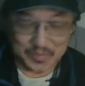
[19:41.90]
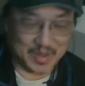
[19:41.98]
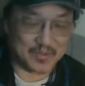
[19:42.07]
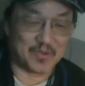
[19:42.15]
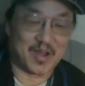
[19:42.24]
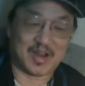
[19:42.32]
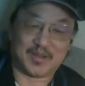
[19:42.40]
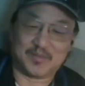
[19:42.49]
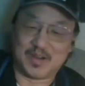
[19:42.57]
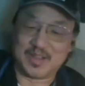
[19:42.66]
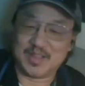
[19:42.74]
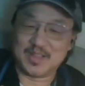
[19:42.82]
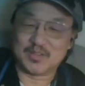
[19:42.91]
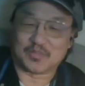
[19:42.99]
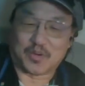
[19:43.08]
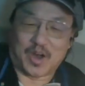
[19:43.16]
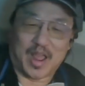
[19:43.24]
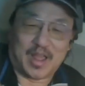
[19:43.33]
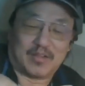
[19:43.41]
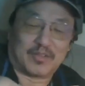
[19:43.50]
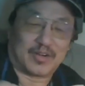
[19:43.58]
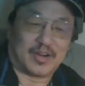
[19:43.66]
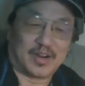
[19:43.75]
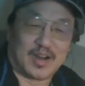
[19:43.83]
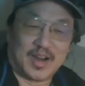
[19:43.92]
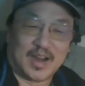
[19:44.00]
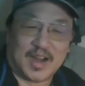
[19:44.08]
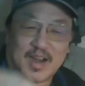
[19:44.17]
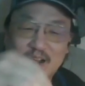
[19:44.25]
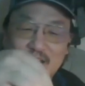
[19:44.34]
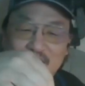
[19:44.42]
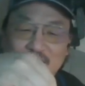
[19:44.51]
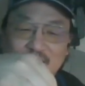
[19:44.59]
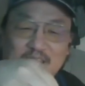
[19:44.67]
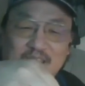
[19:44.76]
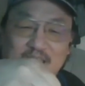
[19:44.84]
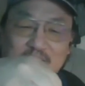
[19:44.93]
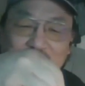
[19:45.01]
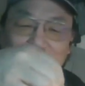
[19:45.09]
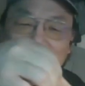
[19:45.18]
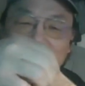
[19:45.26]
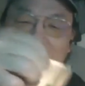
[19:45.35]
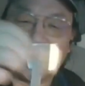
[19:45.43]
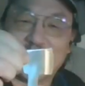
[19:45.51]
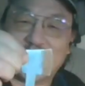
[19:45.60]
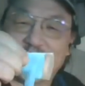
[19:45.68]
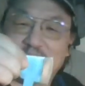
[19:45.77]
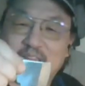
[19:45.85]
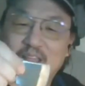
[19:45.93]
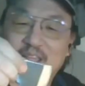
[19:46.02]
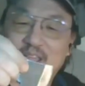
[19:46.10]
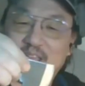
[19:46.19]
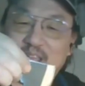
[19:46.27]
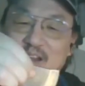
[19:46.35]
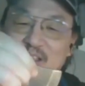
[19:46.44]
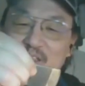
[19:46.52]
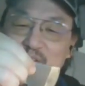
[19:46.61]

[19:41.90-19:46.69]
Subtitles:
been wanting one of these forever. Like, are you